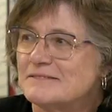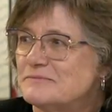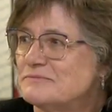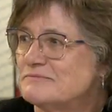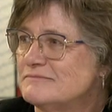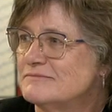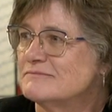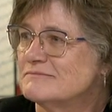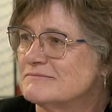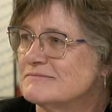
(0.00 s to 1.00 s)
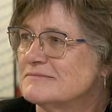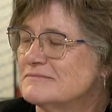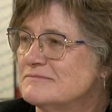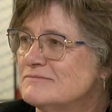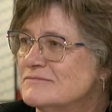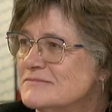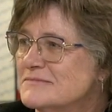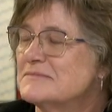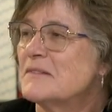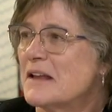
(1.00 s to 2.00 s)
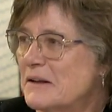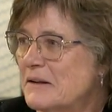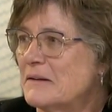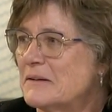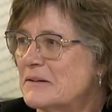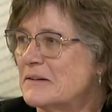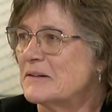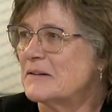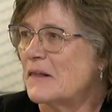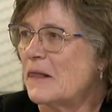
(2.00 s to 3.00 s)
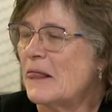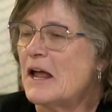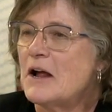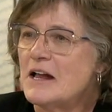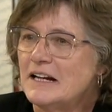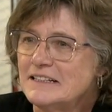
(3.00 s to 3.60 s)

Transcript: feel something you know things are going to go nuts for you personally.